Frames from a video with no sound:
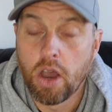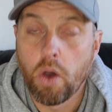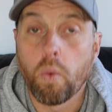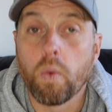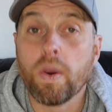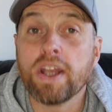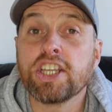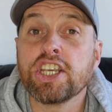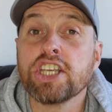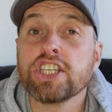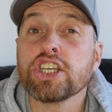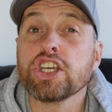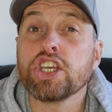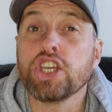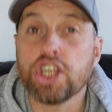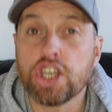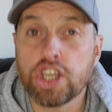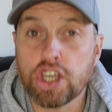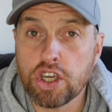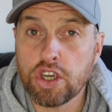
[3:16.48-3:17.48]
which is a
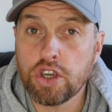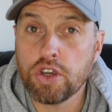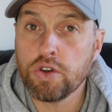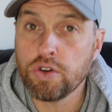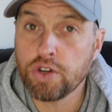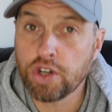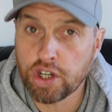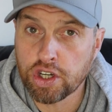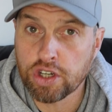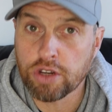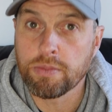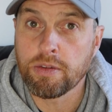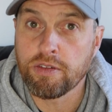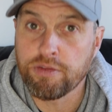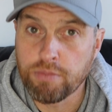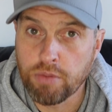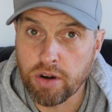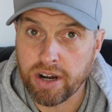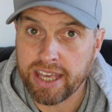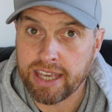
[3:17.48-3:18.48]
huge sum of
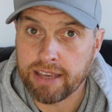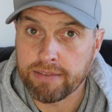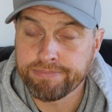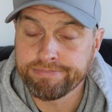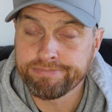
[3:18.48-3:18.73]
money.